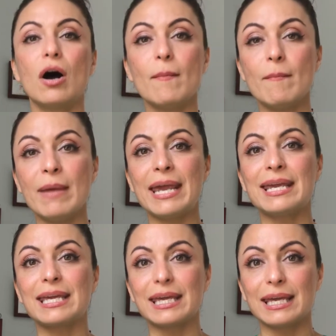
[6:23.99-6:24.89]

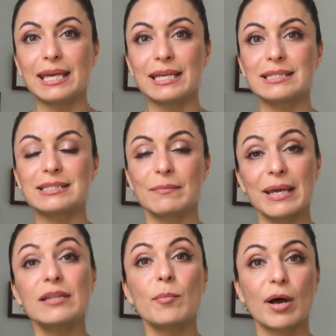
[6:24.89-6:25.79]
make it,
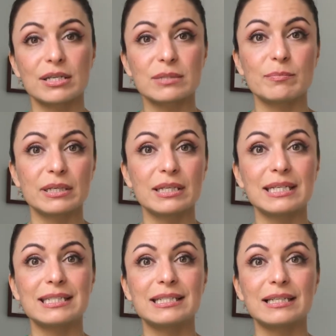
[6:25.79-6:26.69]
make the
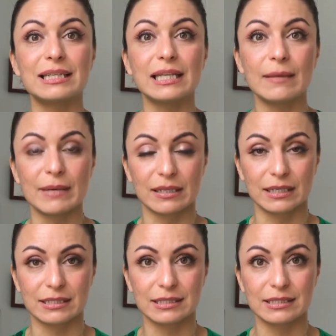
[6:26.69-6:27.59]
possibilities
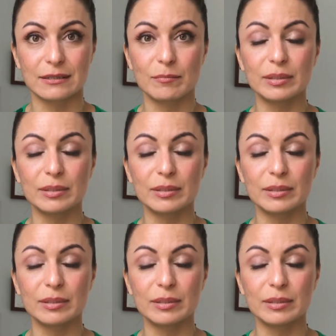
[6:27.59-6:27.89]
limitless.